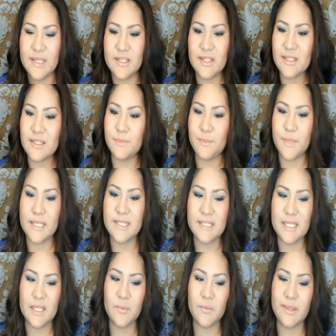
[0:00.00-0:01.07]
I just mix
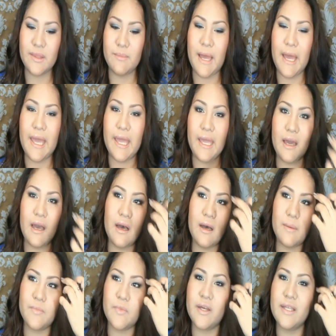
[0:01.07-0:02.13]
it with my
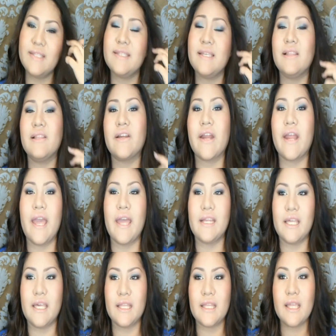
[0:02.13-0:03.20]
concealer, and
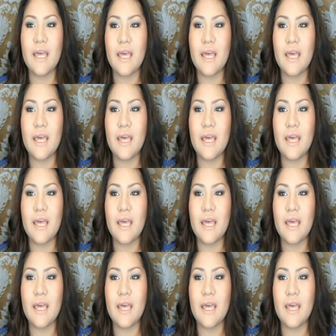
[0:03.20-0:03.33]
it